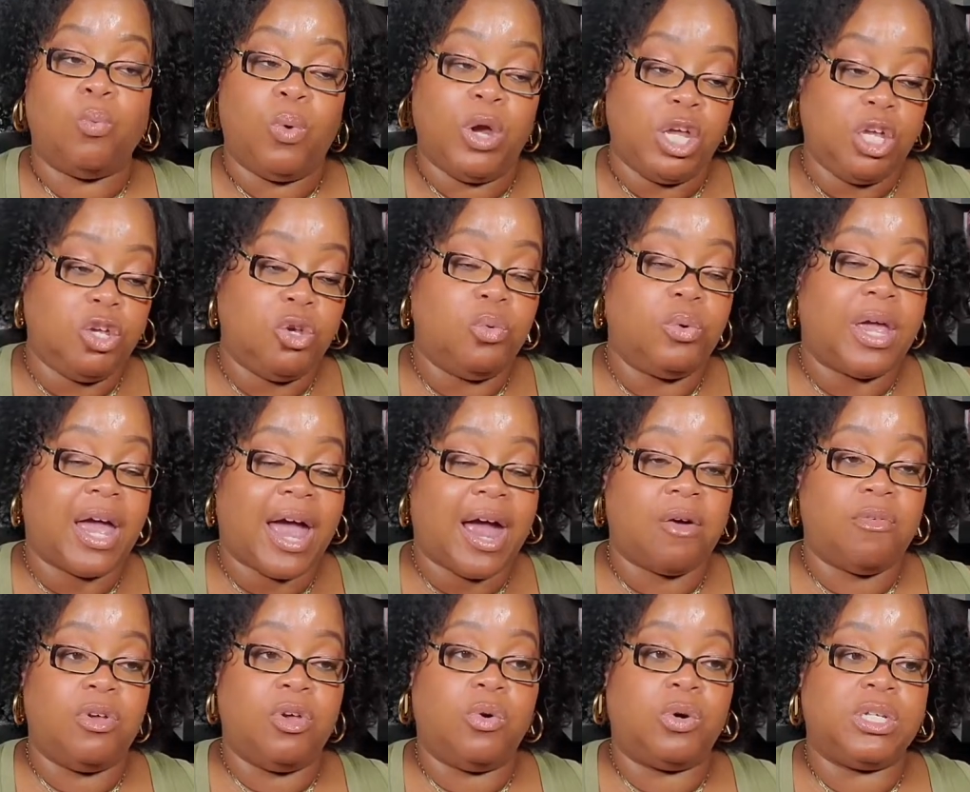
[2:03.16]
when you
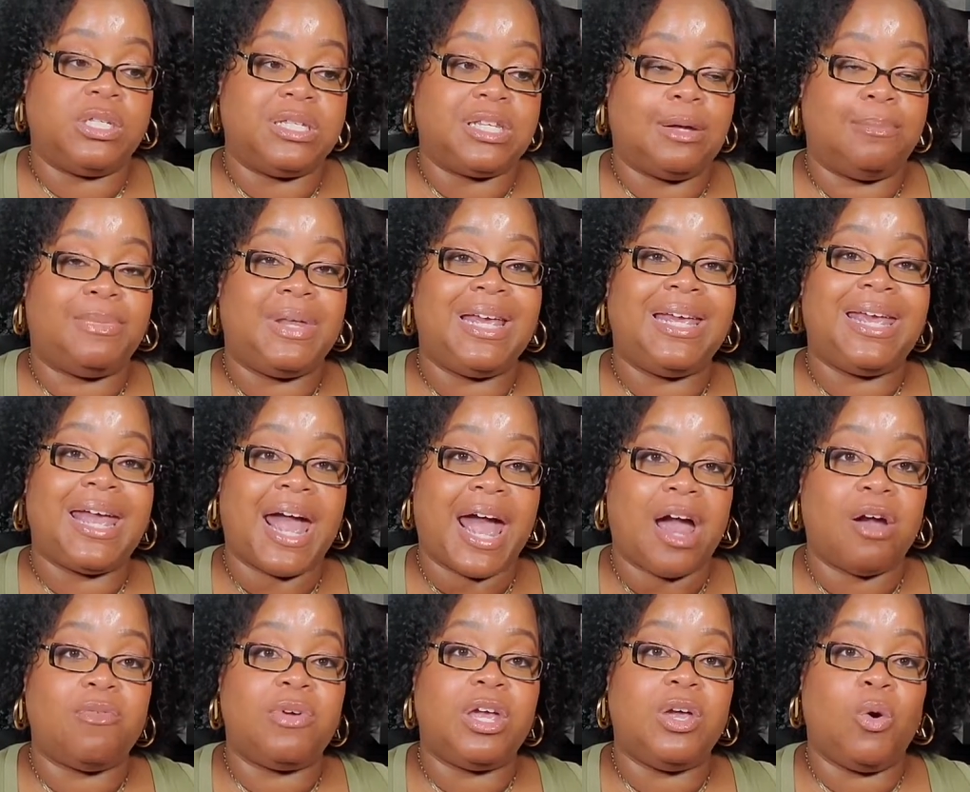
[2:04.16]
carry on something,
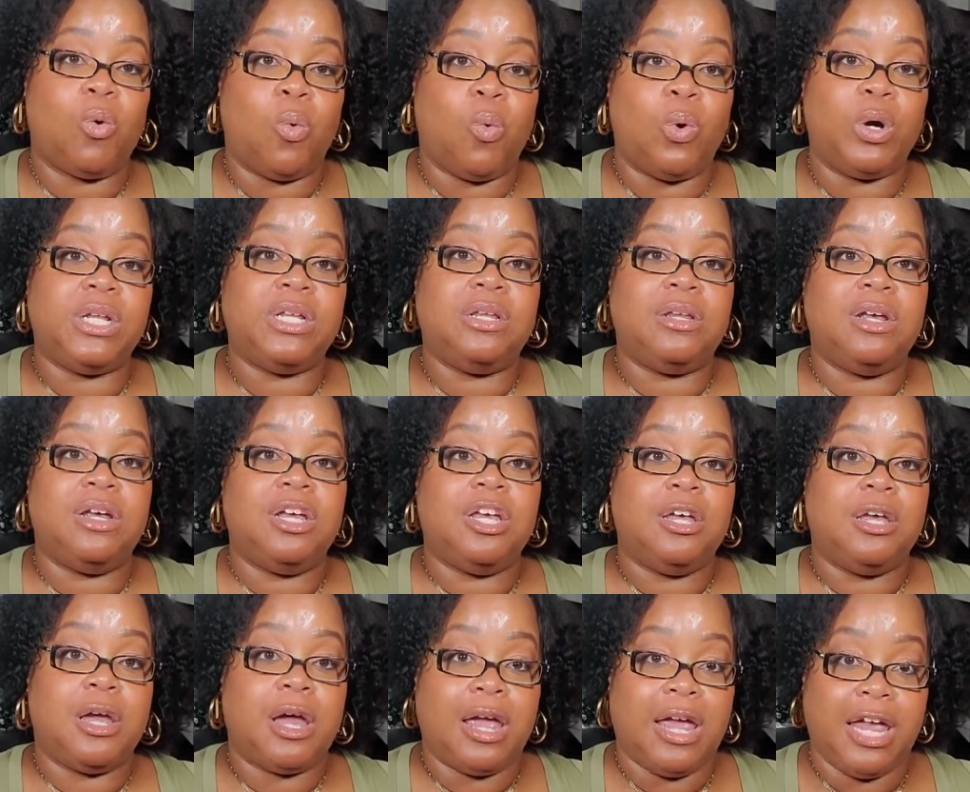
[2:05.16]
carry on
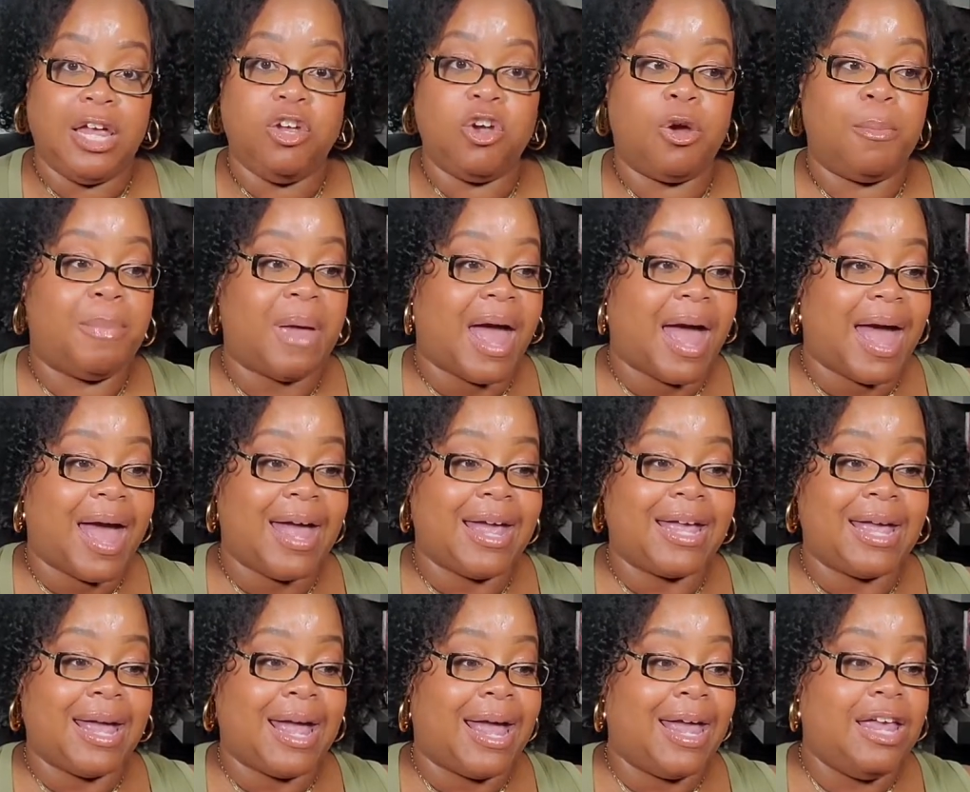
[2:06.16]
in your
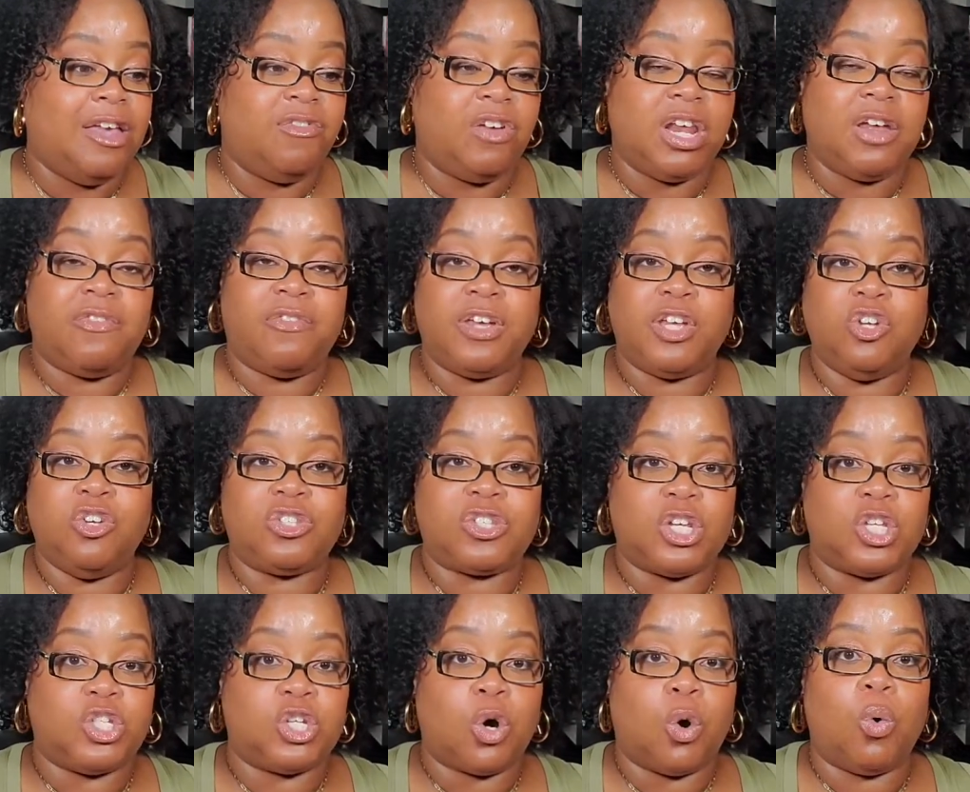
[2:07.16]
bag, even if it used
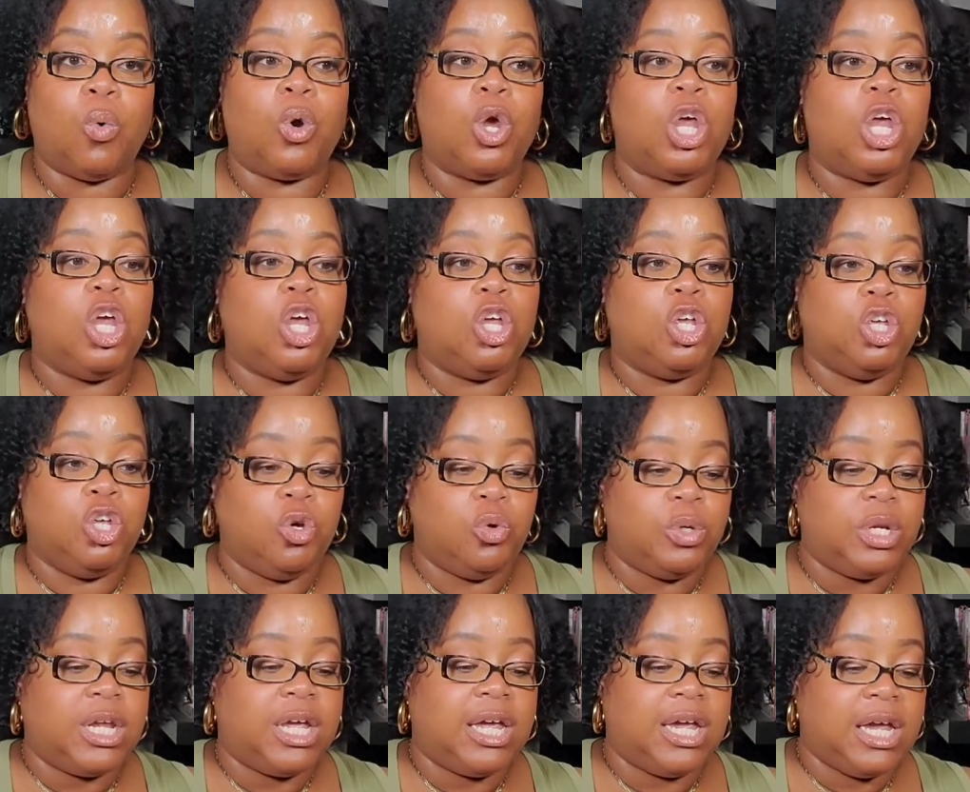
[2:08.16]
to tote,
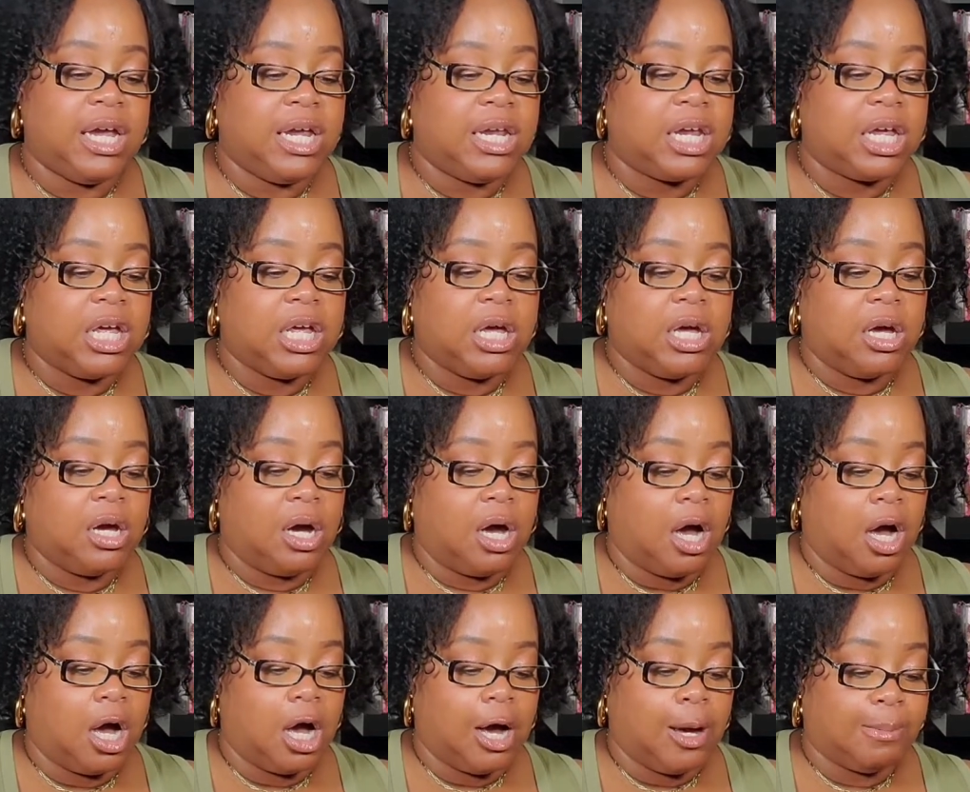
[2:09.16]
you need
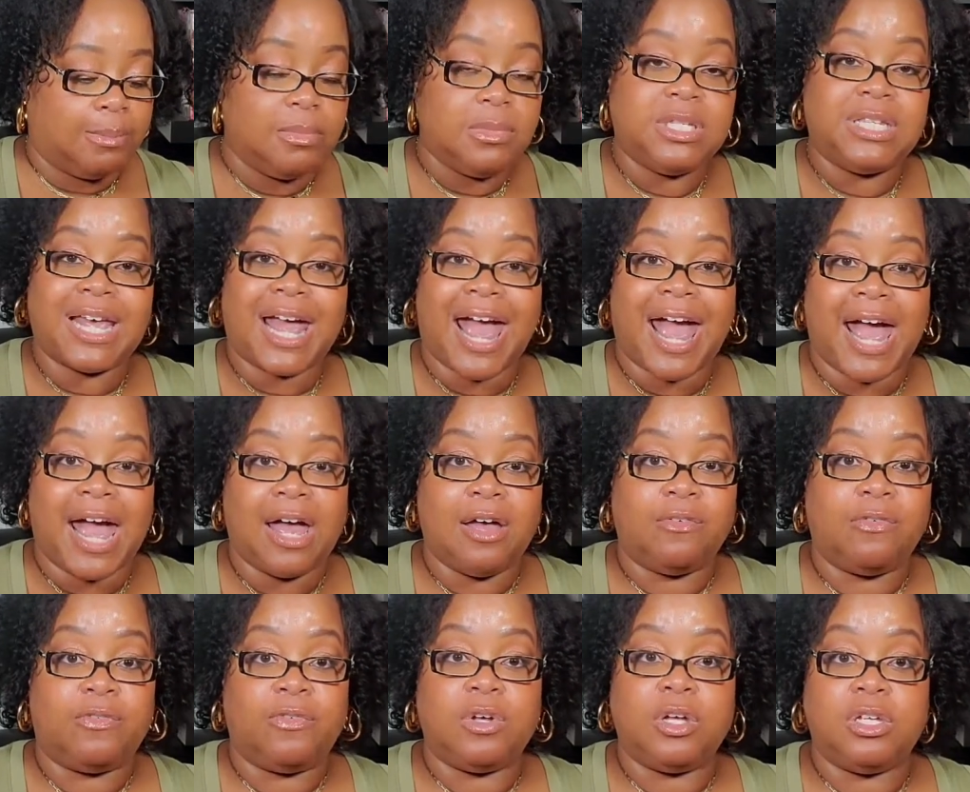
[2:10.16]
to
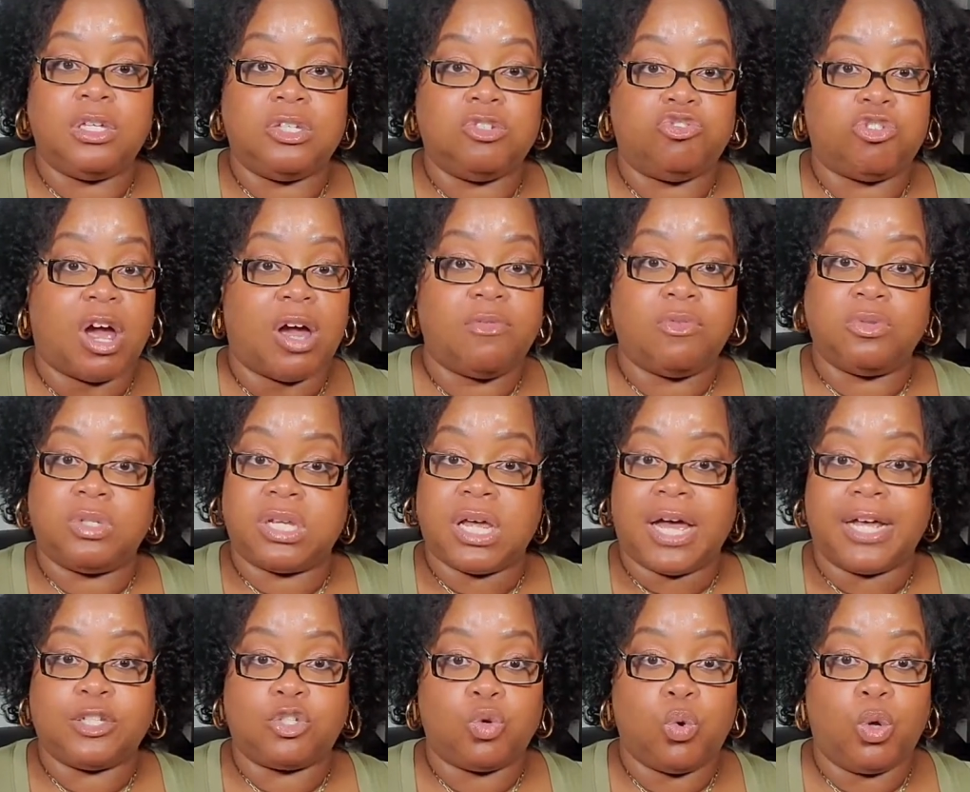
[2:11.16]
have travel
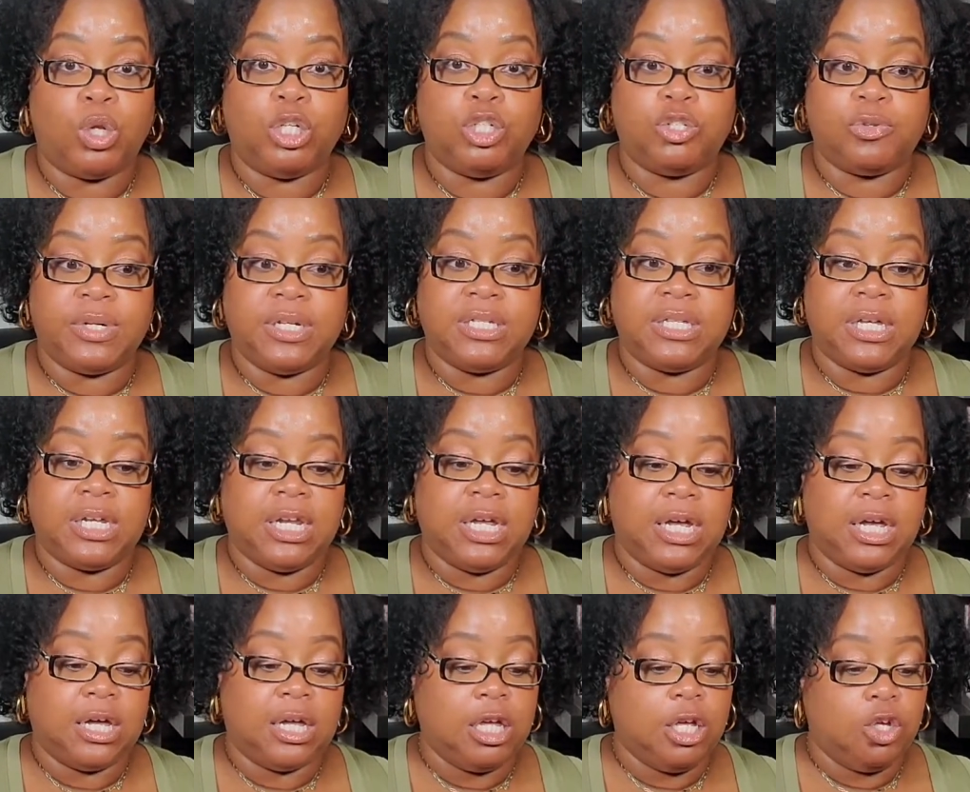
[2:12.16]
size toiletries in
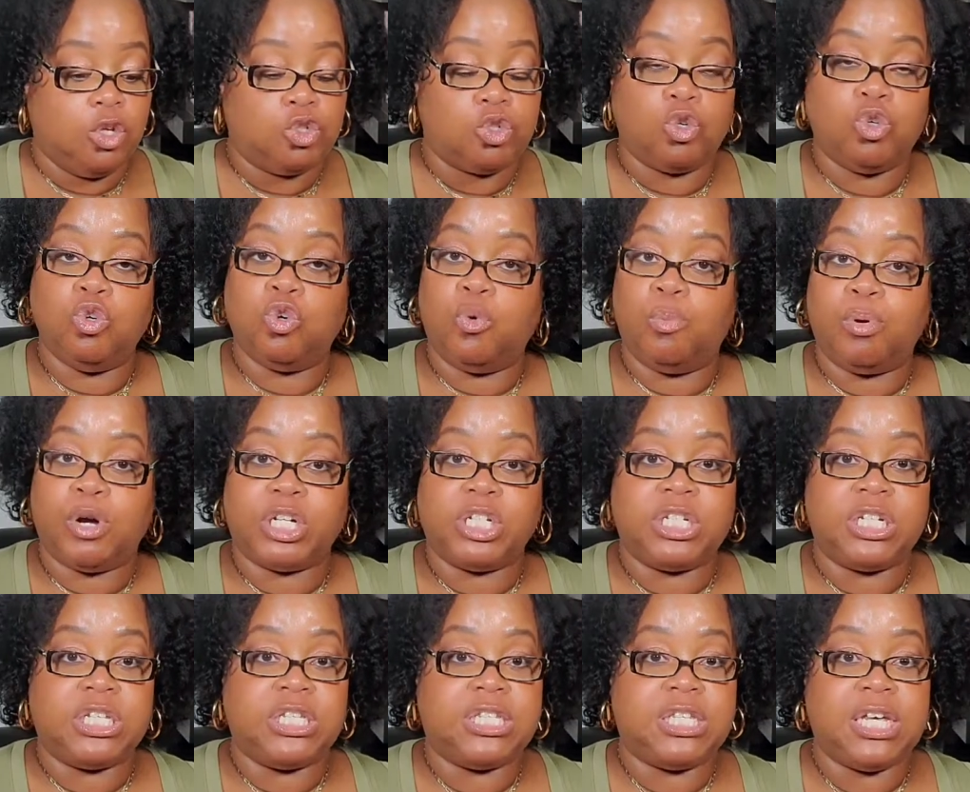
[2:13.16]
there so you could
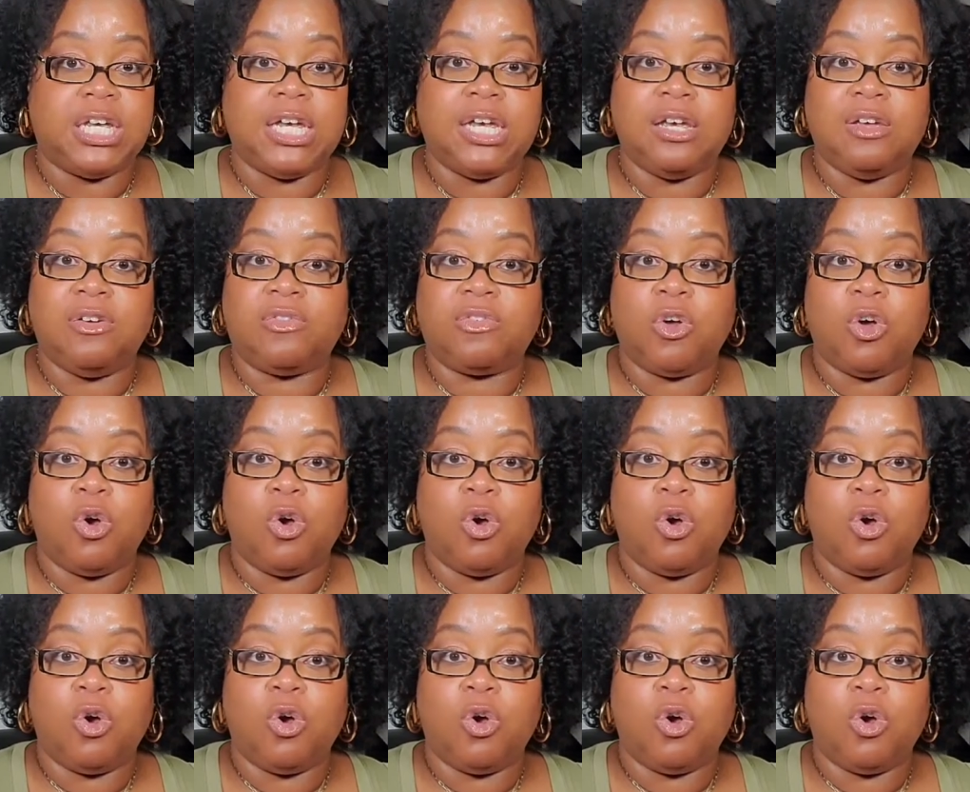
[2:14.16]
brush your teeth,